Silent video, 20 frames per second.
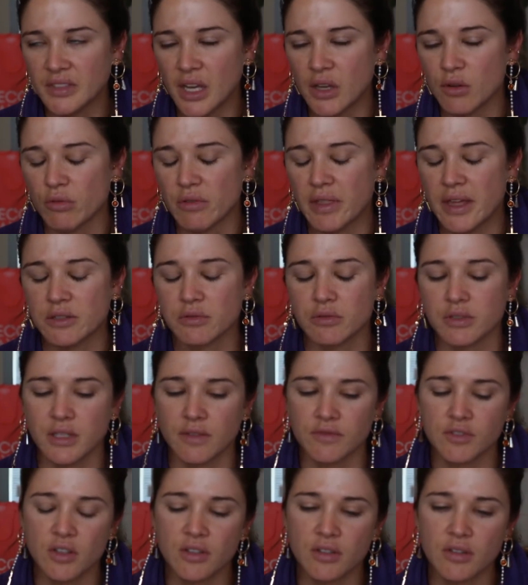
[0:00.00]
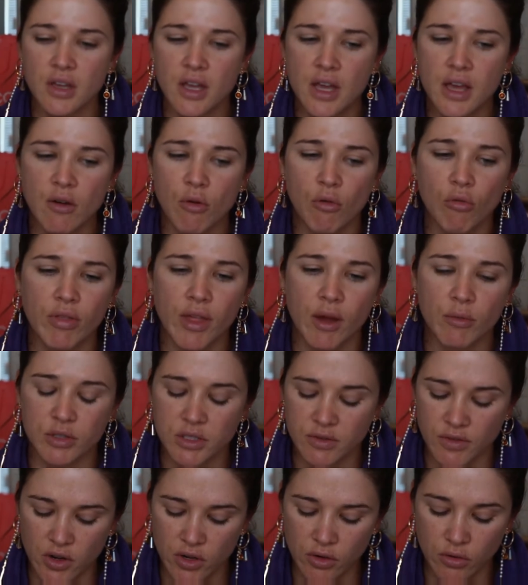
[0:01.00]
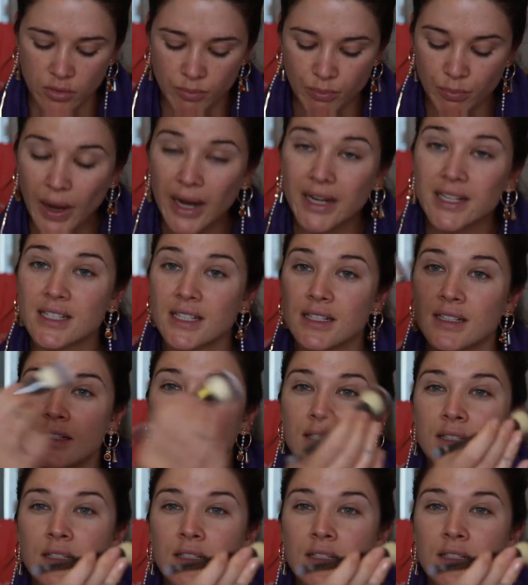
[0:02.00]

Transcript: and all that sort of stuff. So all that was very good, but